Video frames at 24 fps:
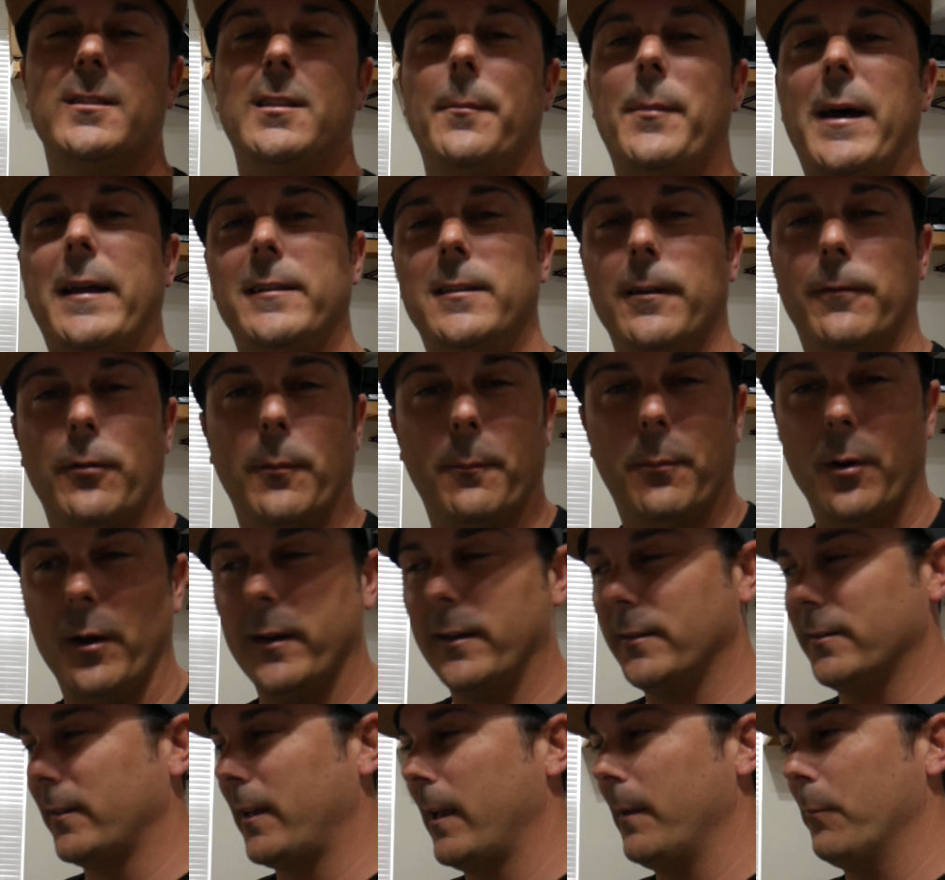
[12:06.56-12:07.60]
about different
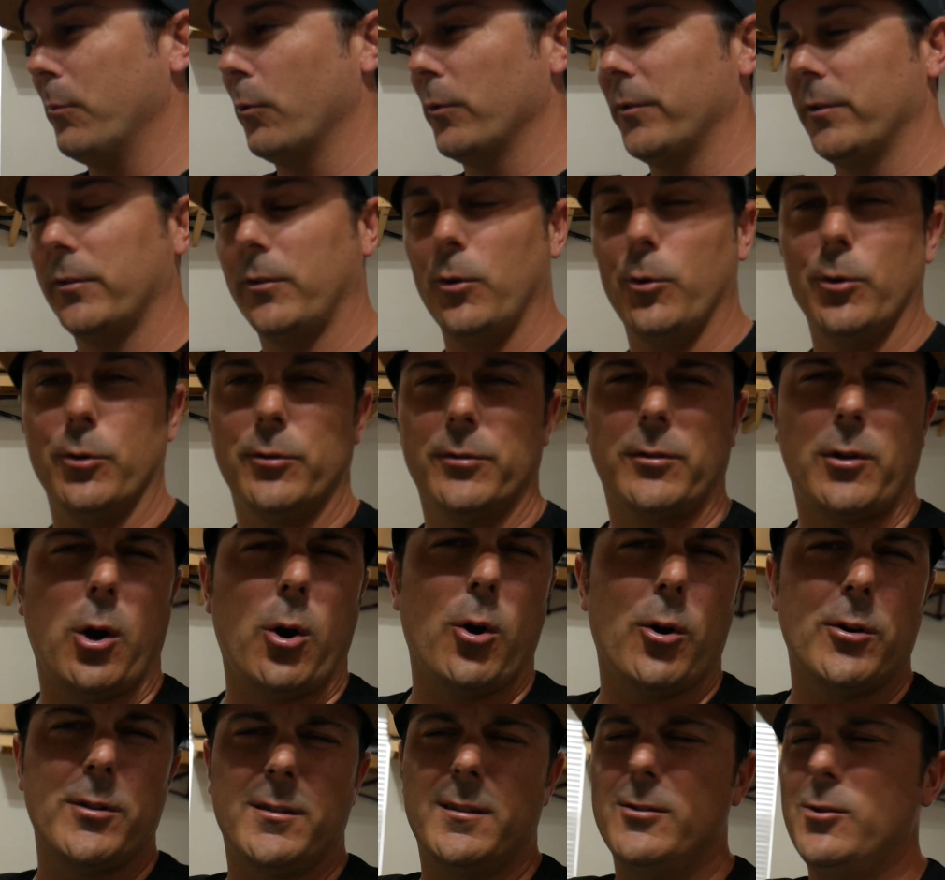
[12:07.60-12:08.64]
bikes, skateboards, scooters,
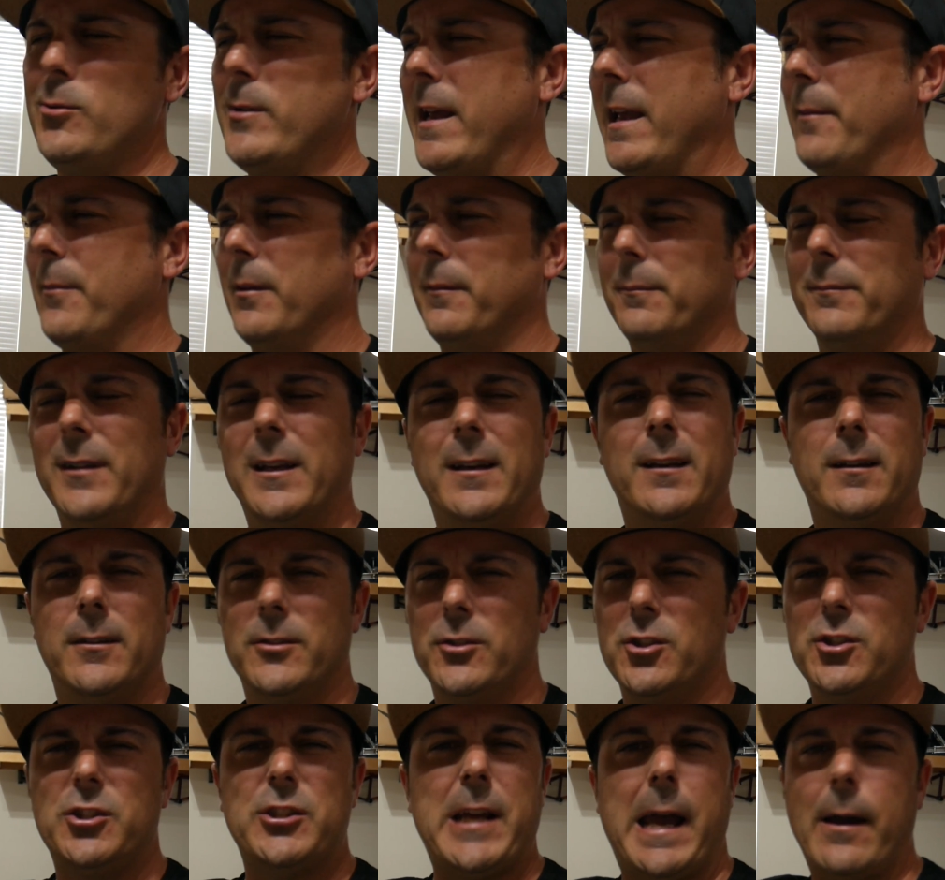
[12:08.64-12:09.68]
cars, you name it,
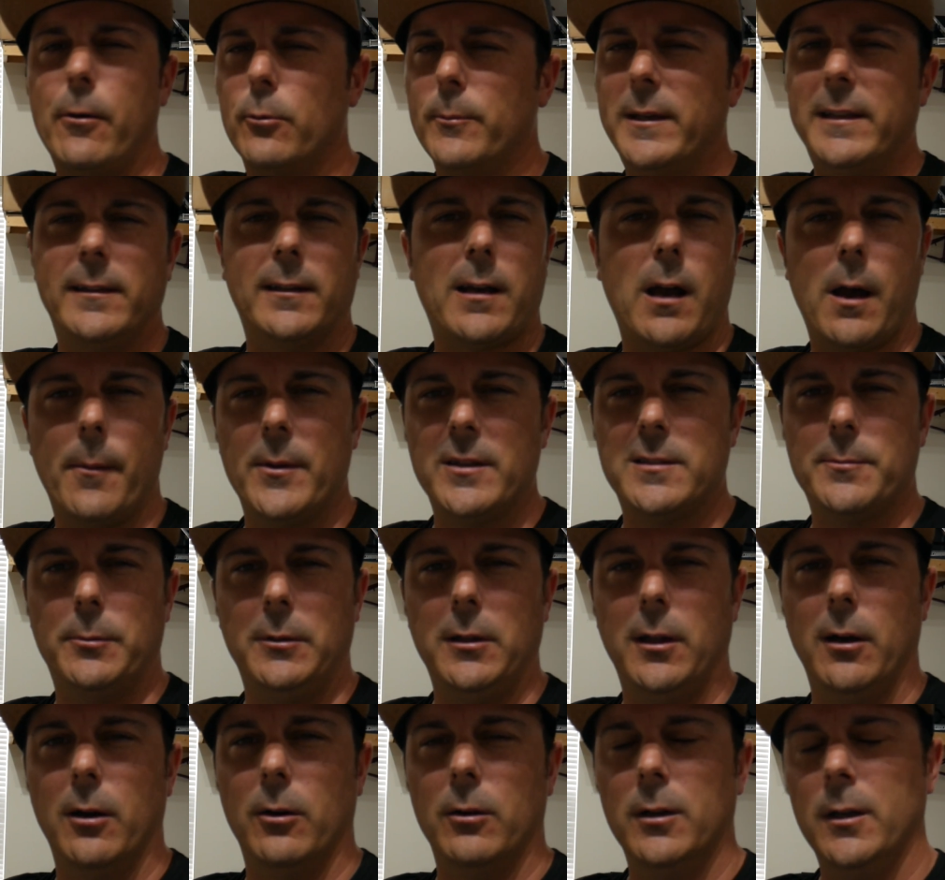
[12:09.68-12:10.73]
just chat with me in the comments
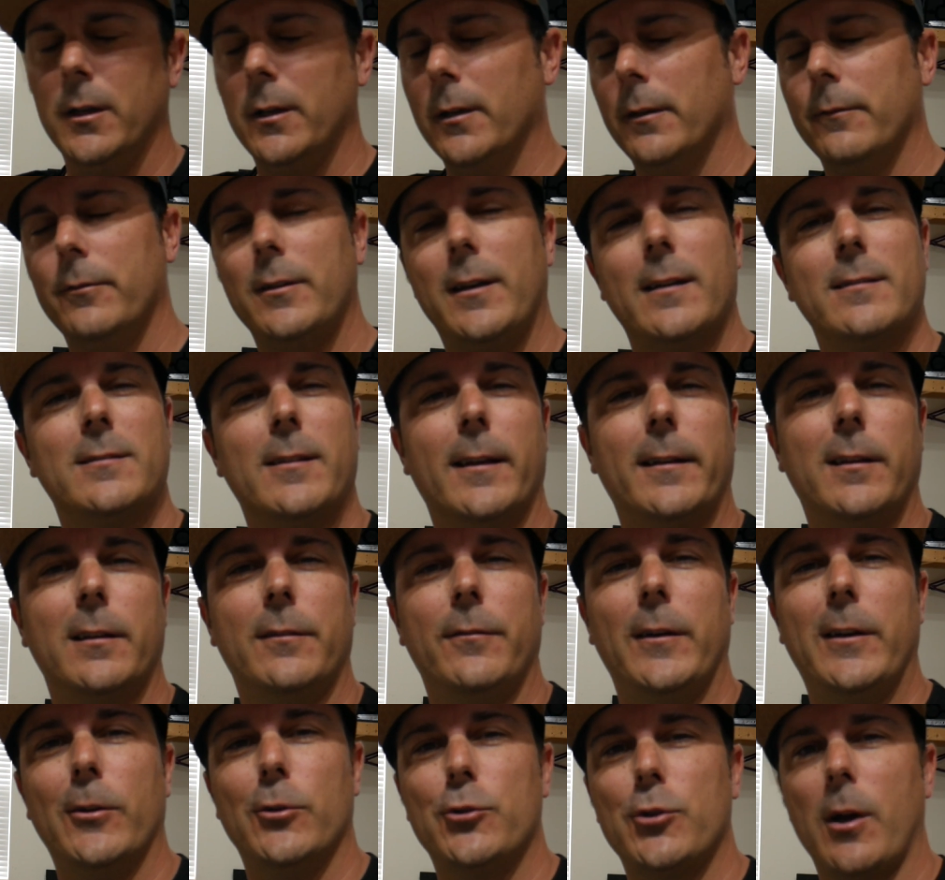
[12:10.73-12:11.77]
below. If you guys like this
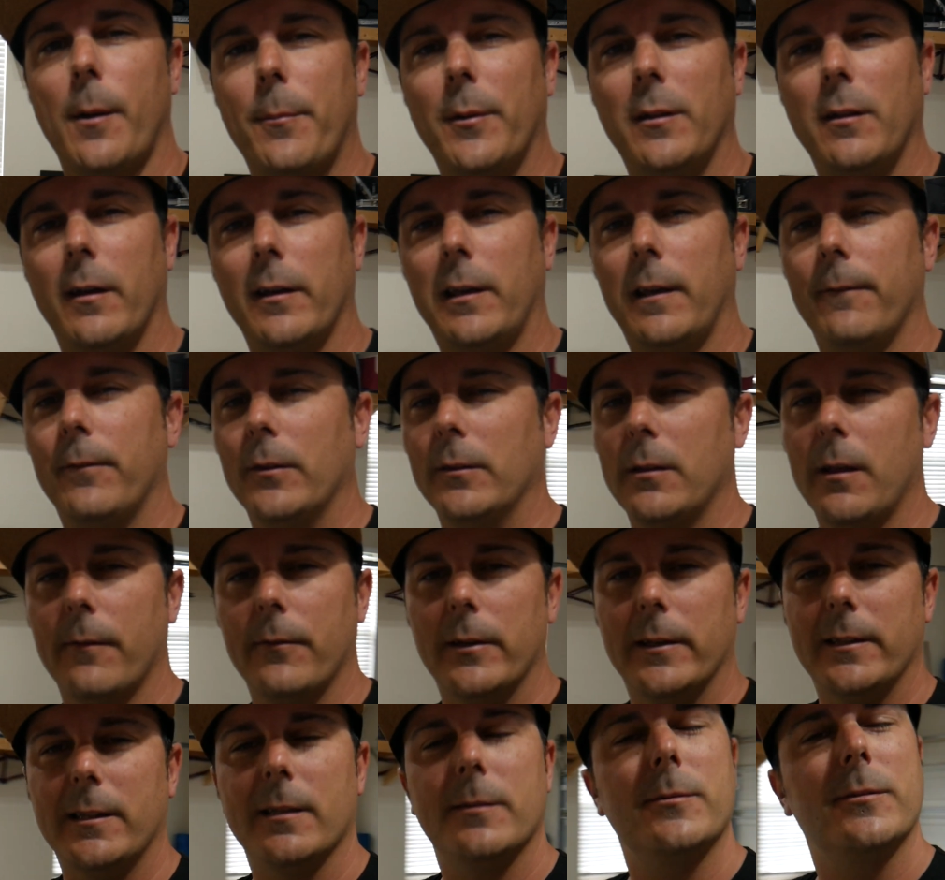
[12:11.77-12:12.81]
video, drop a like. If you love it,
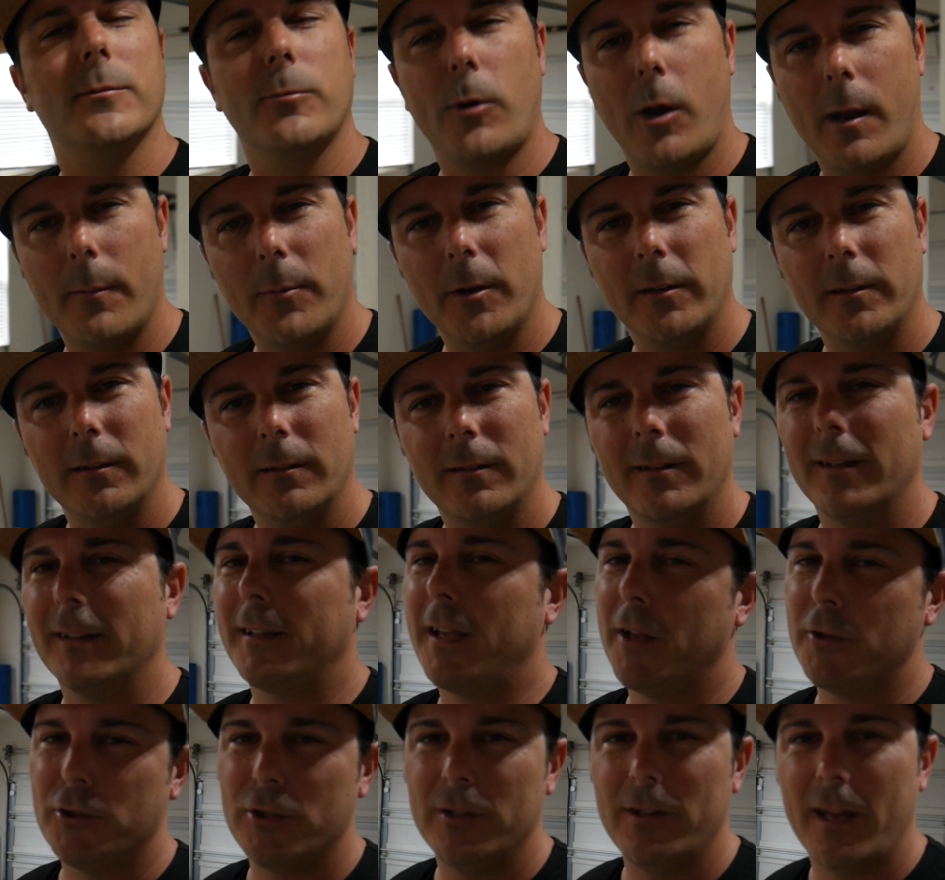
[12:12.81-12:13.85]
hit the subscribe button, and I'll
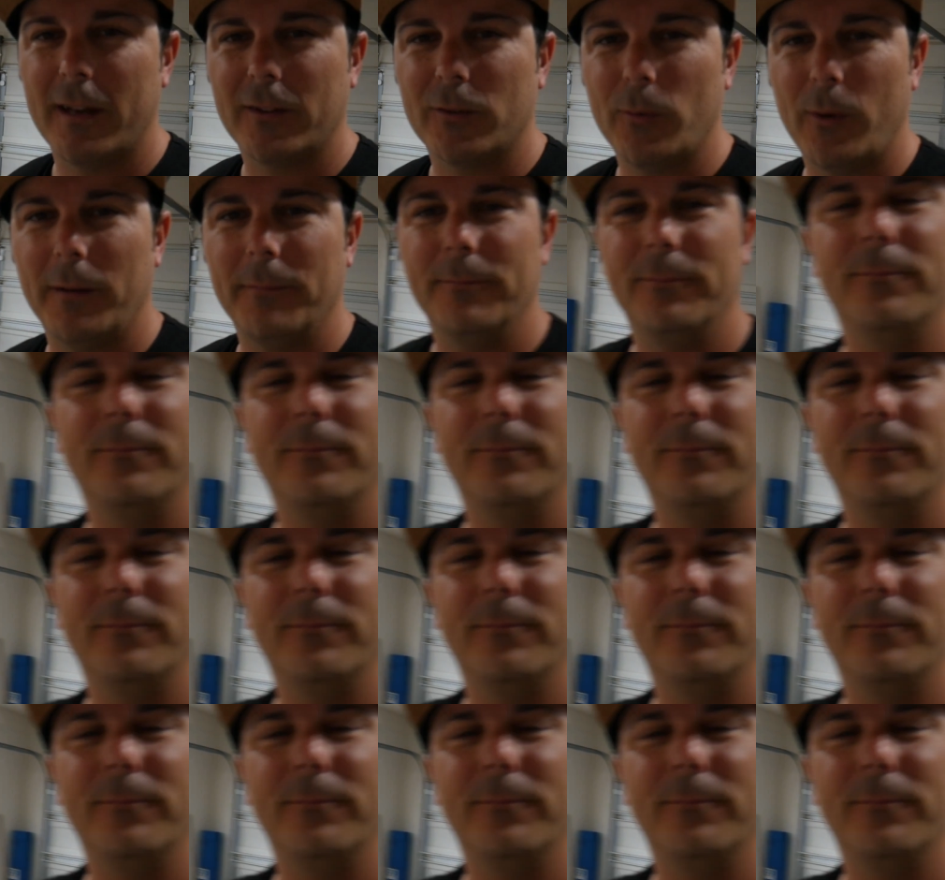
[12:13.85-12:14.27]
catch you in the next one.